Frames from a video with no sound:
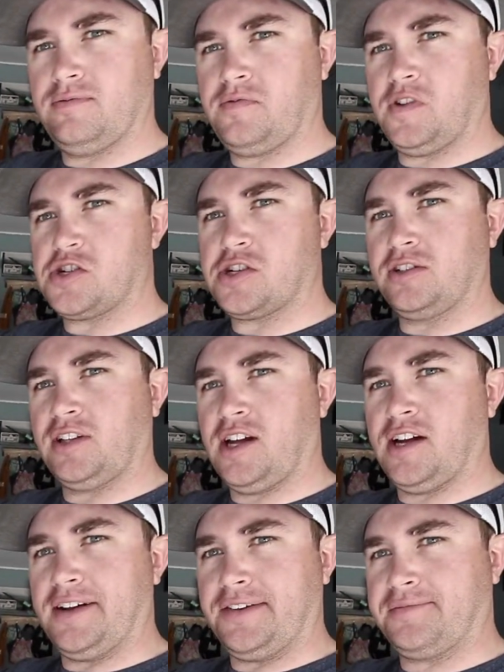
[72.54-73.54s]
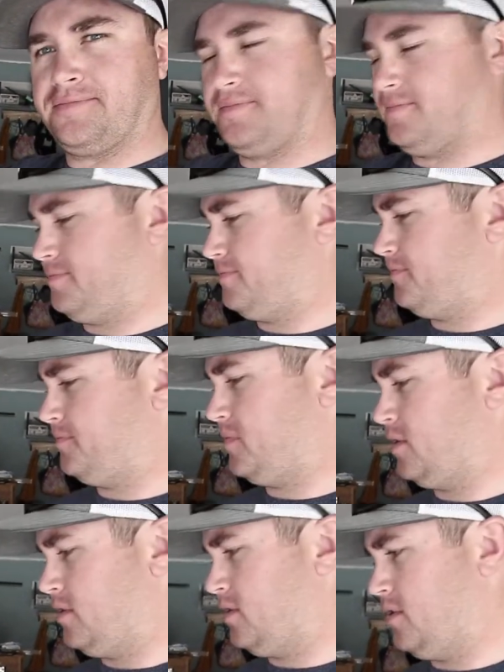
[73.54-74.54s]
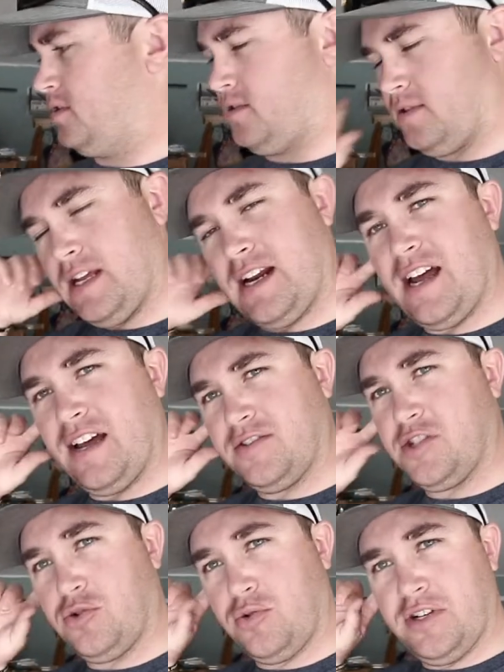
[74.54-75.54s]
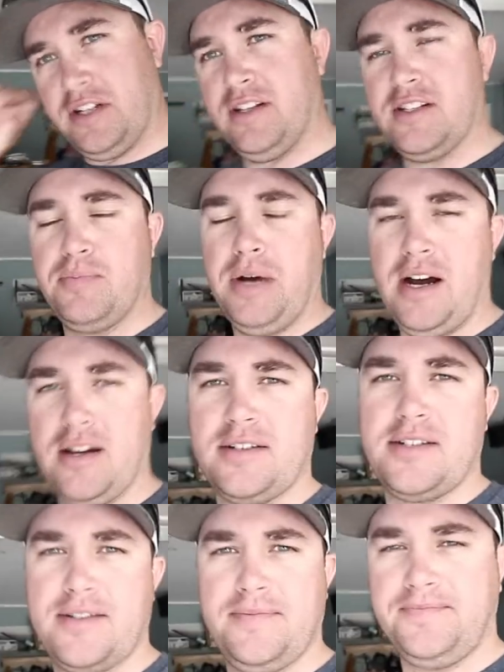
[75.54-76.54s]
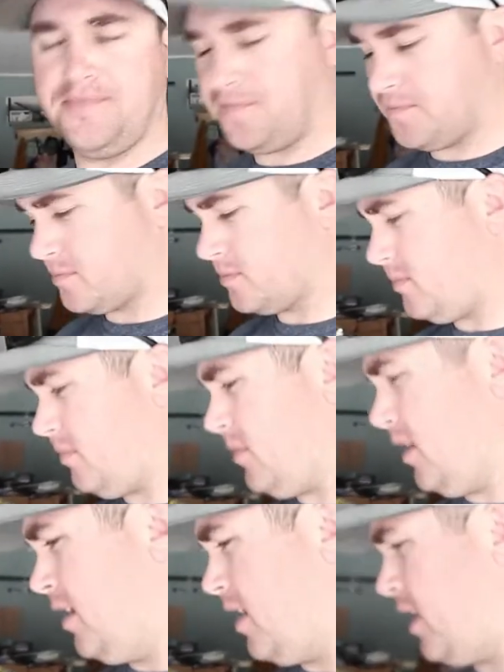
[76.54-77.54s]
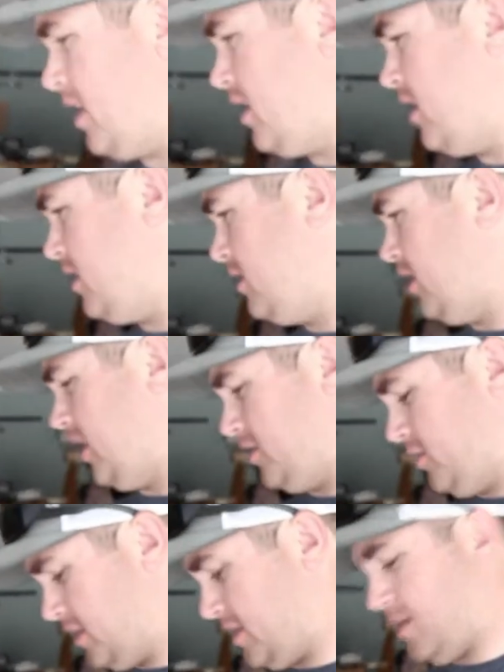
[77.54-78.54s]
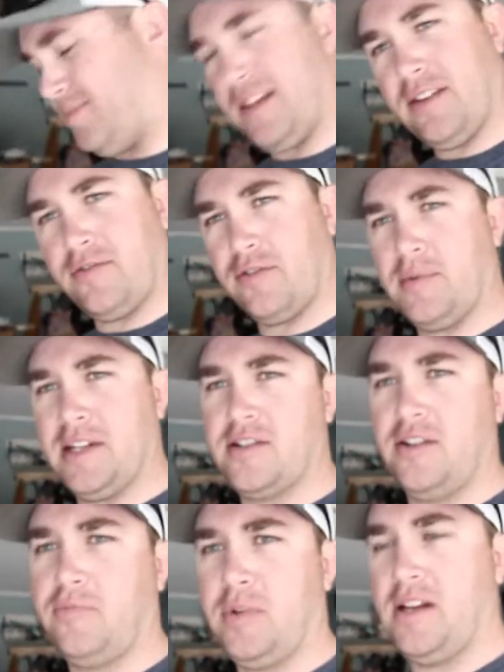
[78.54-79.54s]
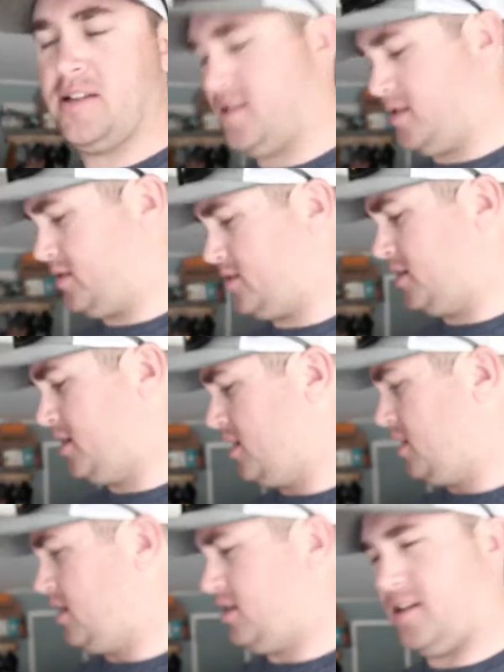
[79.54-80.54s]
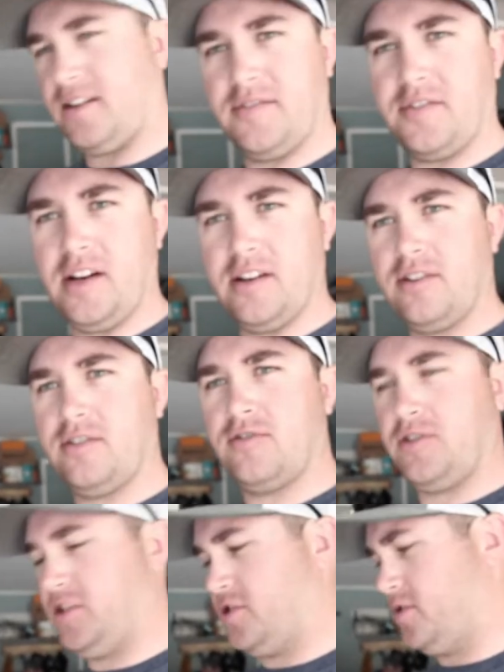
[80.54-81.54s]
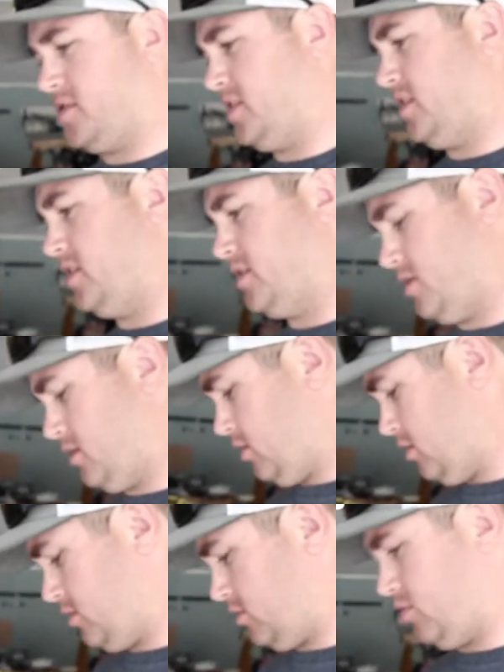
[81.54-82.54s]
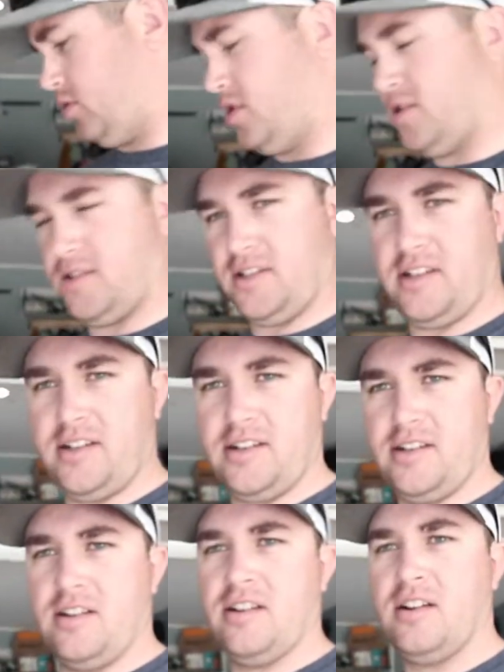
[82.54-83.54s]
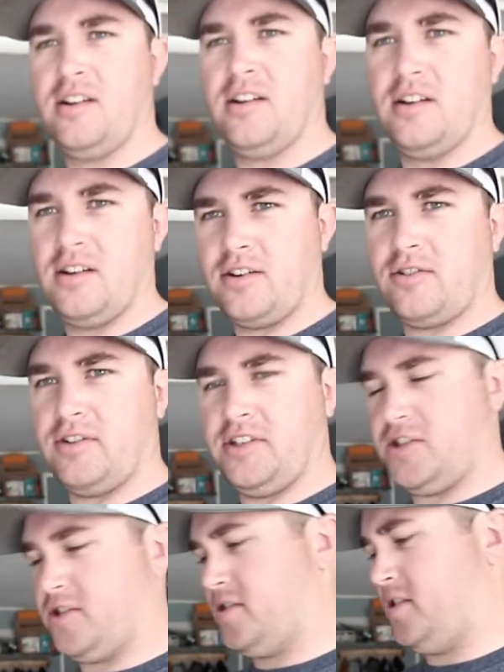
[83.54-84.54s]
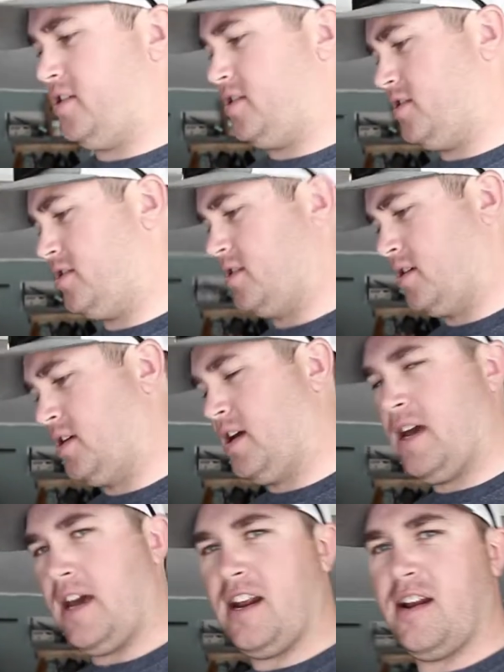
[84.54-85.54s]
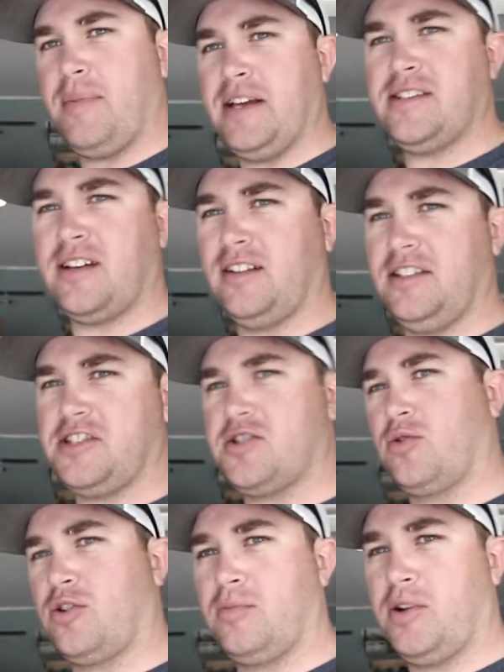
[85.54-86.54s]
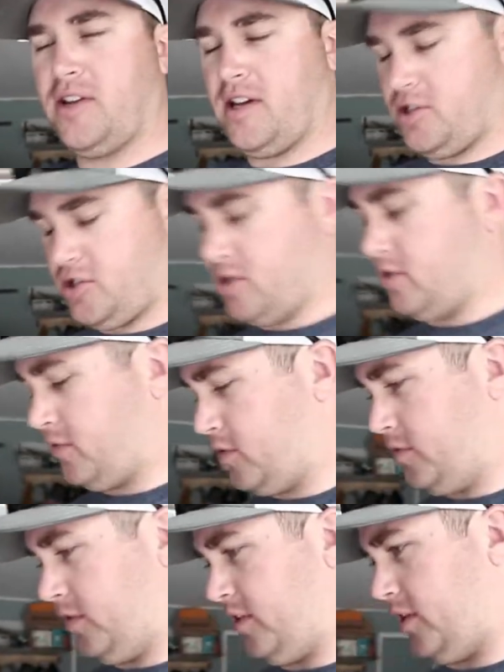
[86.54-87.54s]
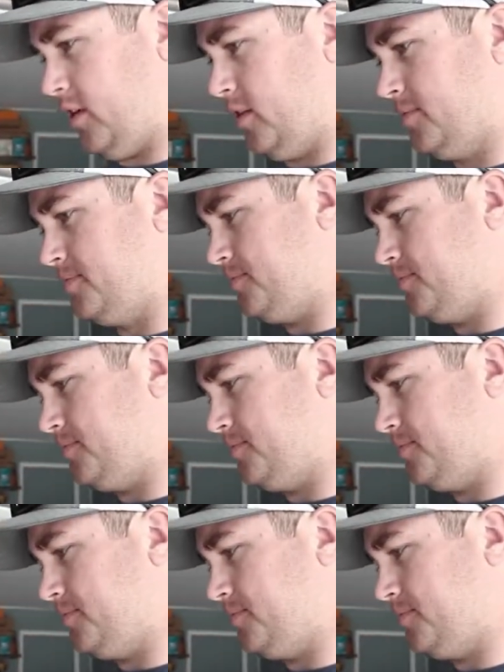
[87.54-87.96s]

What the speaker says: fishing line that I have stored in this box. And I do the same thing for my soft plastics. Like, I've got creatures here, or crawls there, creatures here, and I basically store them on that shelf over there.